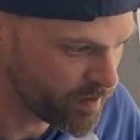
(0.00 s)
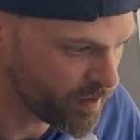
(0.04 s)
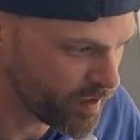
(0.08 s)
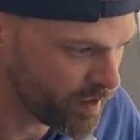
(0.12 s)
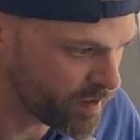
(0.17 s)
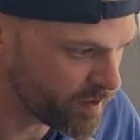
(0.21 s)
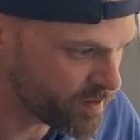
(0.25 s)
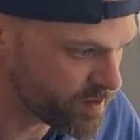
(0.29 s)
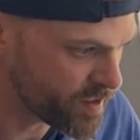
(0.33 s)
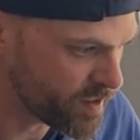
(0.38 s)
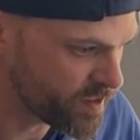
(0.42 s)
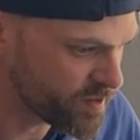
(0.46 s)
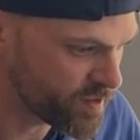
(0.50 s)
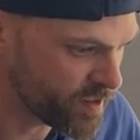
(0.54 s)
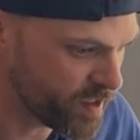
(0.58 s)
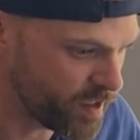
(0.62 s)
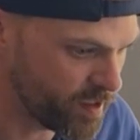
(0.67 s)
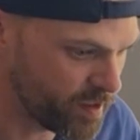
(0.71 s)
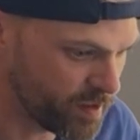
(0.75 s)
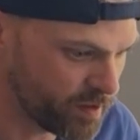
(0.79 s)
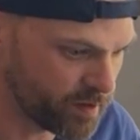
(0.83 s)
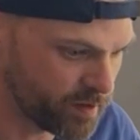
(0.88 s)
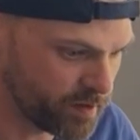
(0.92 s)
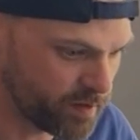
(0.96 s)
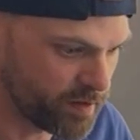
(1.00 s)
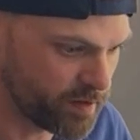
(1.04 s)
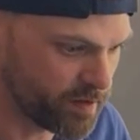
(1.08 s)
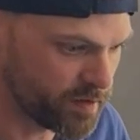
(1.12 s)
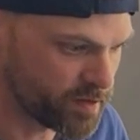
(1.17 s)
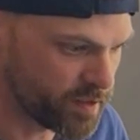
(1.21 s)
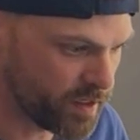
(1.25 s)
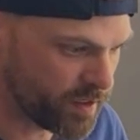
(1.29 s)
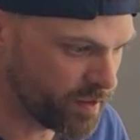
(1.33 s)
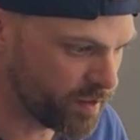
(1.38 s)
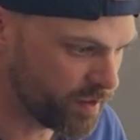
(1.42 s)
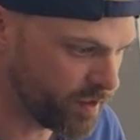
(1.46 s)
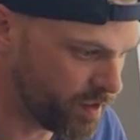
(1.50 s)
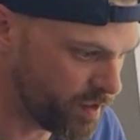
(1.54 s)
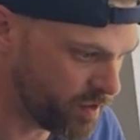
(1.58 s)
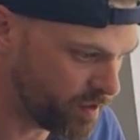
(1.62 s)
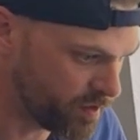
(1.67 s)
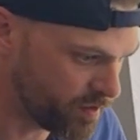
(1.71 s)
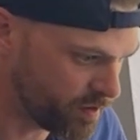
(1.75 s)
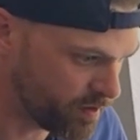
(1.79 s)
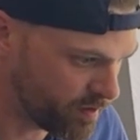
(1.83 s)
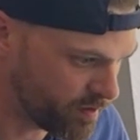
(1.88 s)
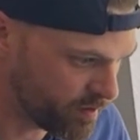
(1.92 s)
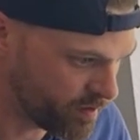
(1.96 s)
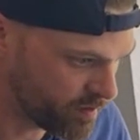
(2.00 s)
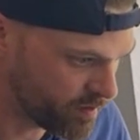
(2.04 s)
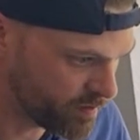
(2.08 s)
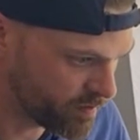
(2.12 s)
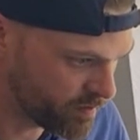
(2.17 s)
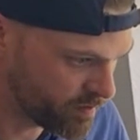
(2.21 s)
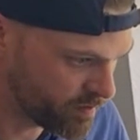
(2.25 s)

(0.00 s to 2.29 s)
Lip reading: The anti-skating is on here.